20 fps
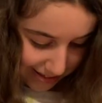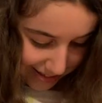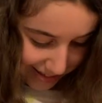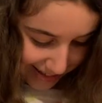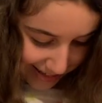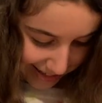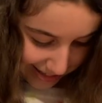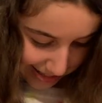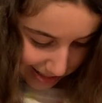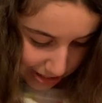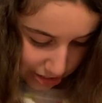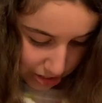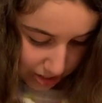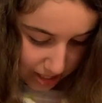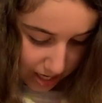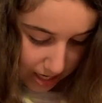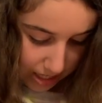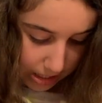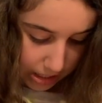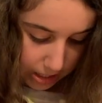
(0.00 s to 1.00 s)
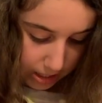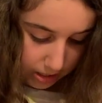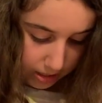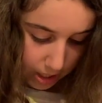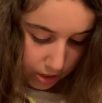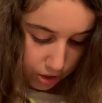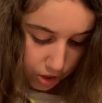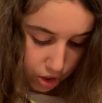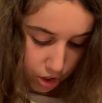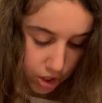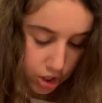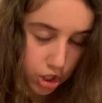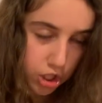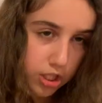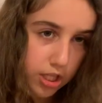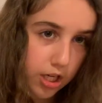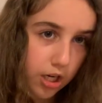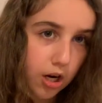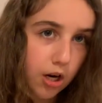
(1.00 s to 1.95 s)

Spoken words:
and just anything that the judges think